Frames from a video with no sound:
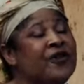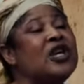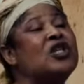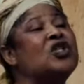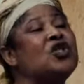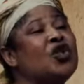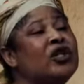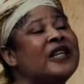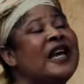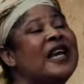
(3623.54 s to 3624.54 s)
love
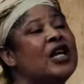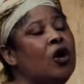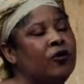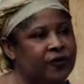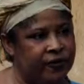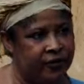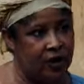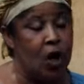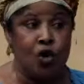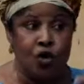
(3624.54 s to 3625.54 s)
is not
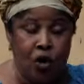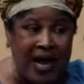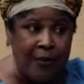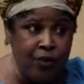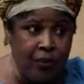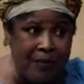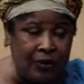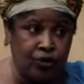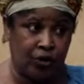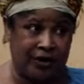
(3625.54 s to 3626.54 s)
enough.
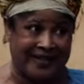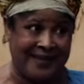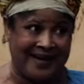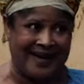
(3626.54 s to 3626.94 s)
That